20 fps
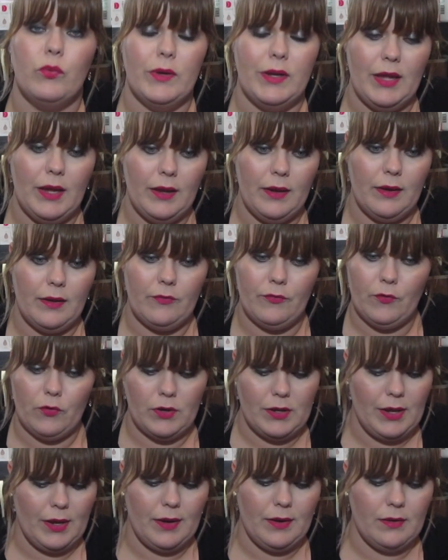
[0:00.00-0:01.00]
28
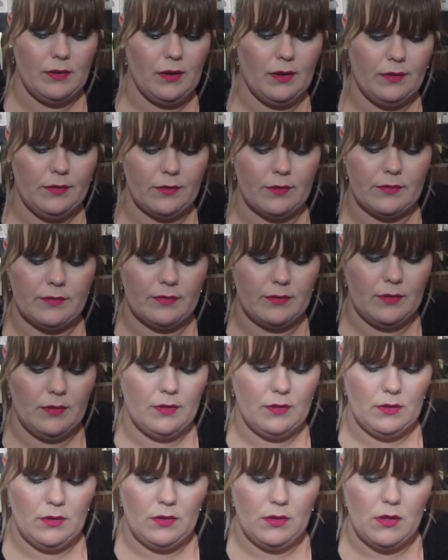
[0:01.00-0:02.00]
$38
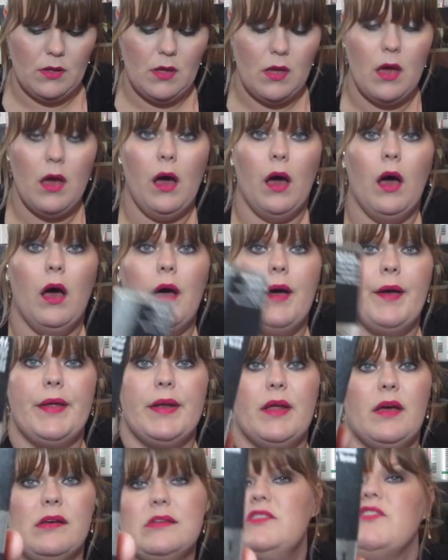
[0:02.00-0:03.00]

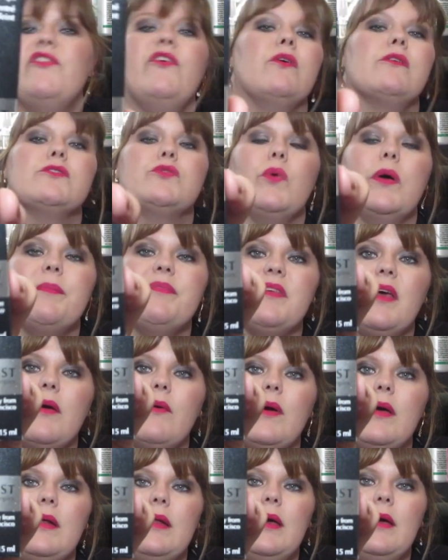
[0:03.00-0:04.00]
on uh, Sephora's website
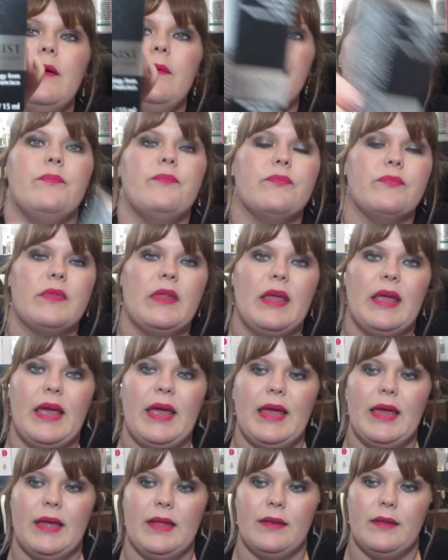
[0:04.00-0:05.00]
right now.
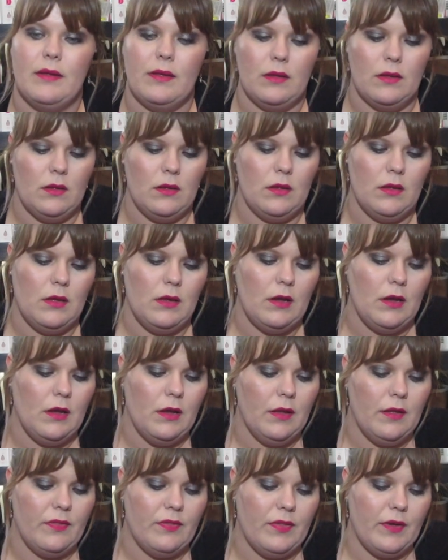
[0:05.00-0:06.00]
And
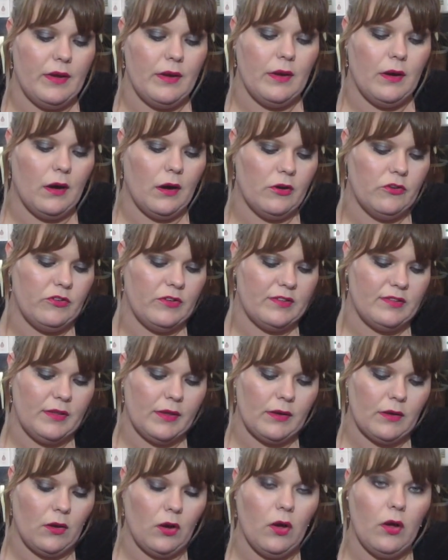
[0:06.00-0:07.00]
they are just
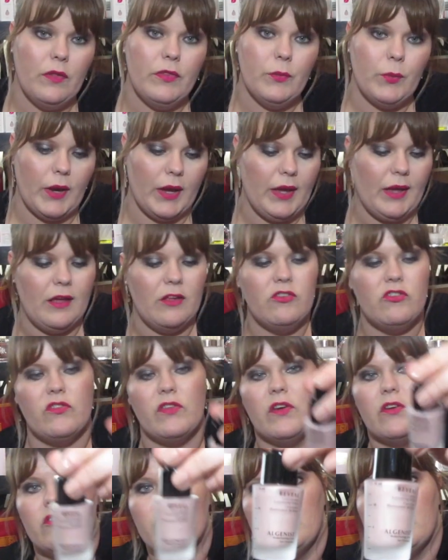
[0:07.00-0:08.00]
like all the rage.
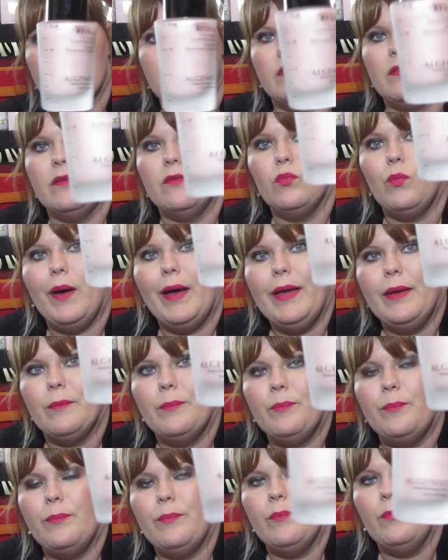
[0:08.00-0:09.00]
They're just these white,
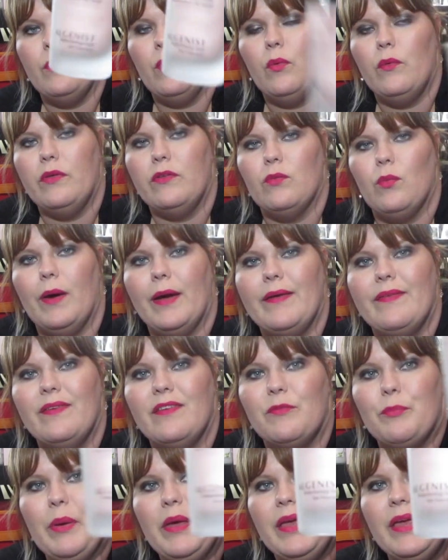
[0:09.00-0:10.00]
well, these white,
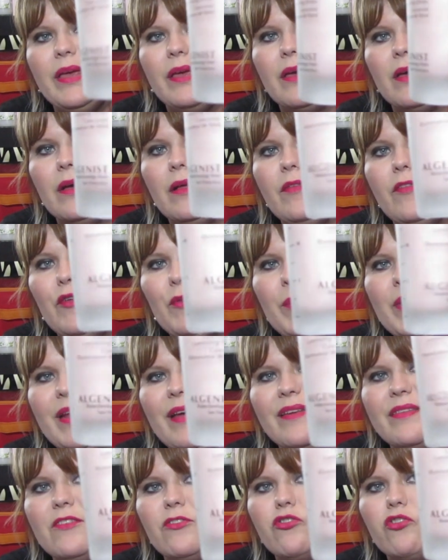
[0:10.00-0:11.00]
these pink
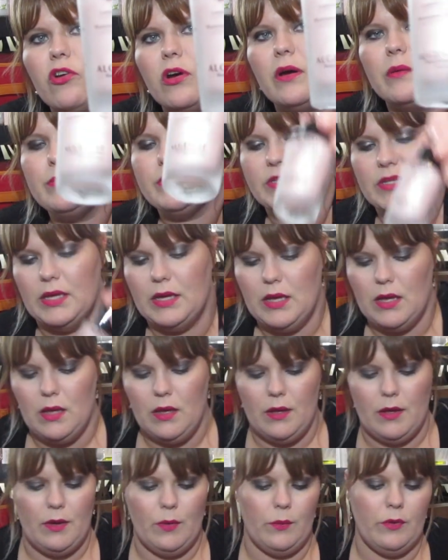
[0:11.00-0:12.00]
luminizing drops,
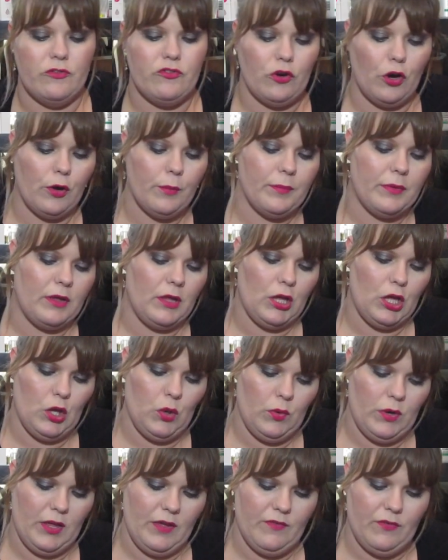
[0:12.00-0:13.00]
which are
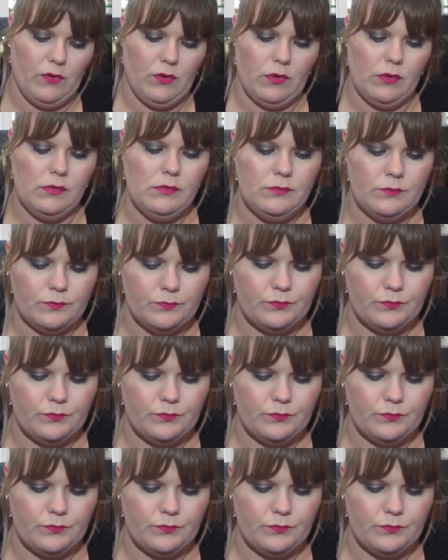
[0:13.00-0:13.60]
beautiful.